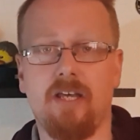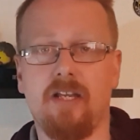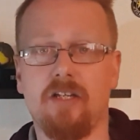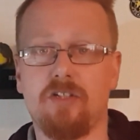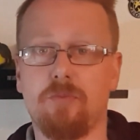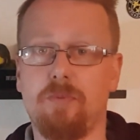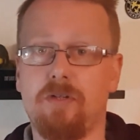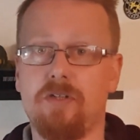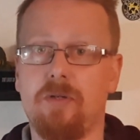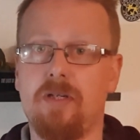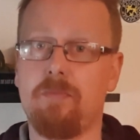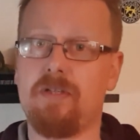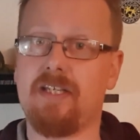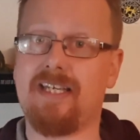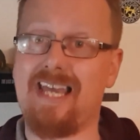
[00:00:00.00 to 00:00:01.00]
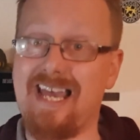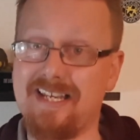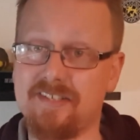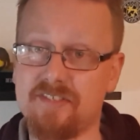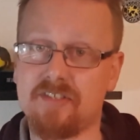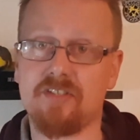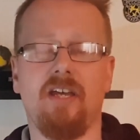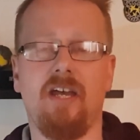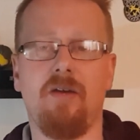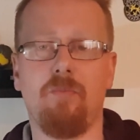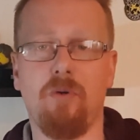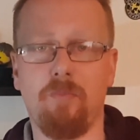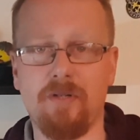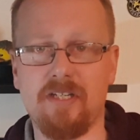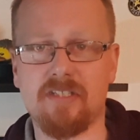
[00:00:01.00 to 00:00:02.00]
and I shall be doing it with a guest, and
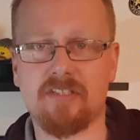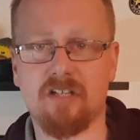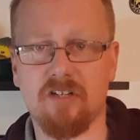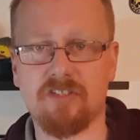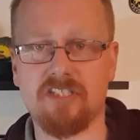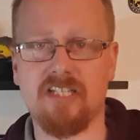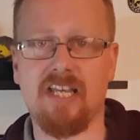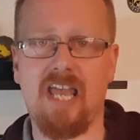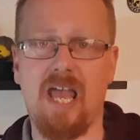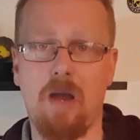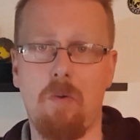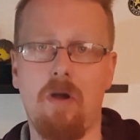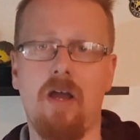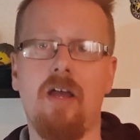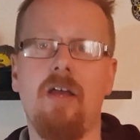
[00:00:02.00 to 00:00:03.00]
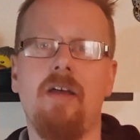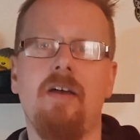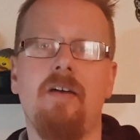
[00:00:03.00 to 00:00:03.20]
we'll be discussing our